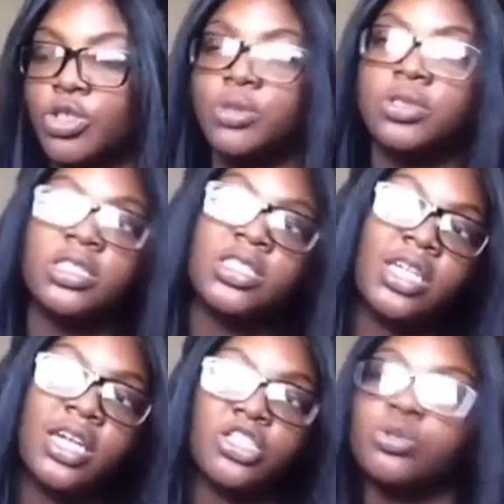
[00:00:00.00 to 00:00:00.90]
she was just saying
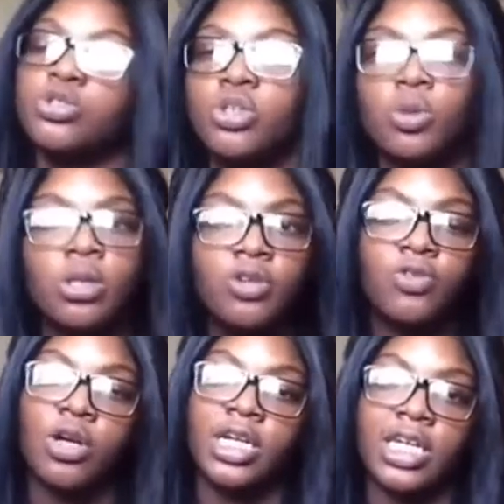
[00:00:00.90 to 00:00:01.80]
how she was so in love
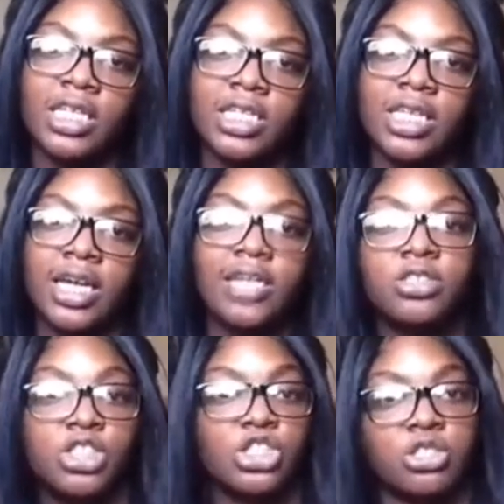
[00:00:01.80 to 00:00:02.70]
with R.Kelly that
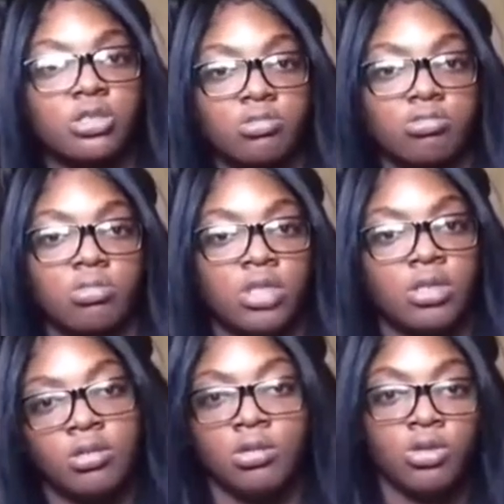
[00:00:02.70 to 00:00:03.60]
she just
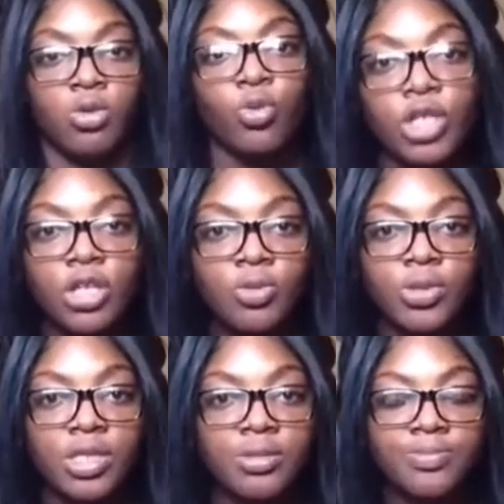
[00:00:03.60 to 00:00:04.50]
went along
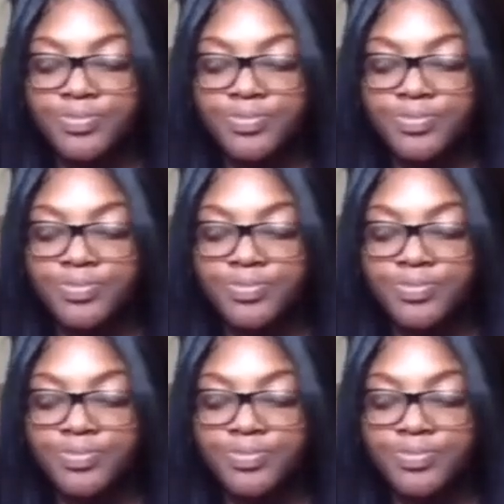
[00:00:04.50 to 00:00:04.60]
with it.